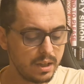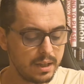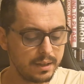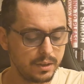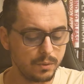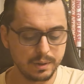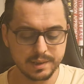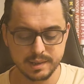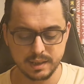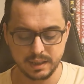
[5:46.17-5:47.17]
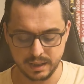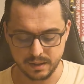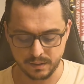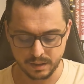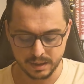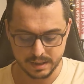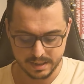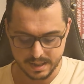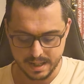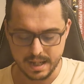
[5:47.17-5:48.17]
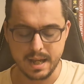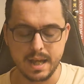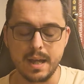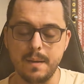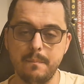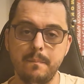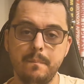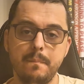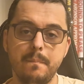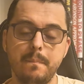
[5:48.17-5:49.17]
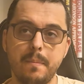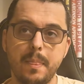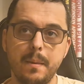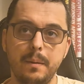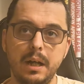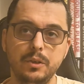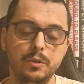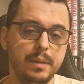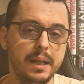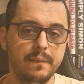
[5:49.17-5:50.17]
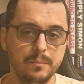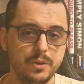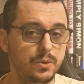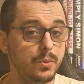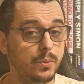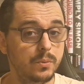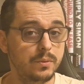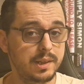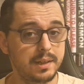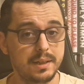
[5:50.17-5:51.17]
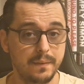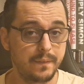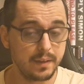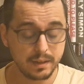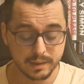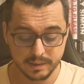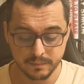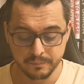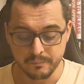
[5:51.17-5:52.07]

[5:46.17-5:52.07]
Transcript: you will see here how to make them to do certain things.